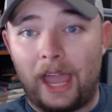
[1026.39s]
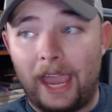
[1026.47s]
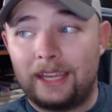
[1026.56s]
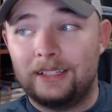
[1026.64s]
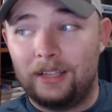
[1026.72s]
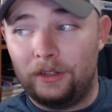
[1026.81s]
I
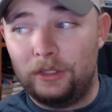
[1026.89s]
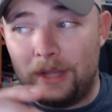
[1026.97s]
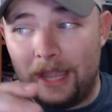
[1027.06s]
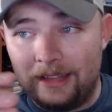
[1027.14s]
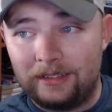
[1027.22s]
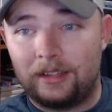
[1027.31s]
can tell you
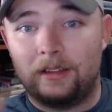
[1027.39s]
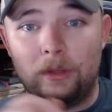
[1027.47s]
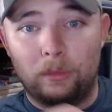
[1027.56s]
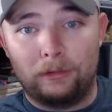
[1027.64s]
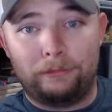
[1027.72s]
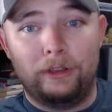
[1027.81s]
instantly
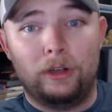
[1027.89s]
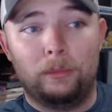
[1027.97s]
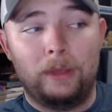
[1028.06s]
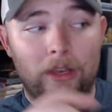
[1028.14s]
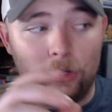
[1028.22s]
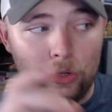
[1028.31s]
what film
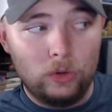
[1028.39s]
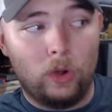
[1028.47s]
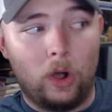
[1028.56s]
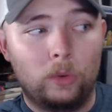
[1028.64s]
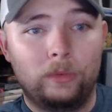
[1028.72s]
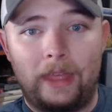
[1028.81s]
and who
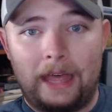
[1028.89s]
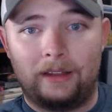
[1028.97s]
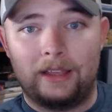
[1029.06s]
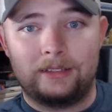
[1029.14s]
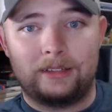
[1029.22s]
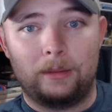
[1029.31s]
owned that
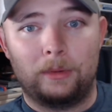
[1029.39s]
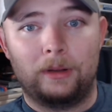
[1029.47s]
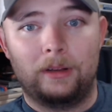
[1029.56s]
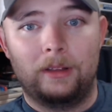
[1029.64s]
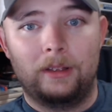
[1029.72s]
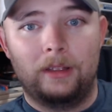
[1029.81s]
lightsaber
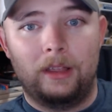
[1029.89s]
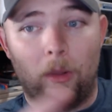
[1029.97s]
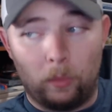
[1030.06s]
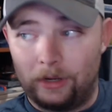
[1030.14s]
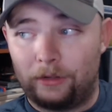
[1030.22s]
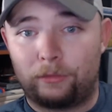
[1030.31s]

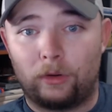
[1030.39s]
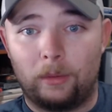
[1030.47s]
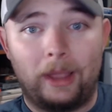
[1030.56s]
and what it's from.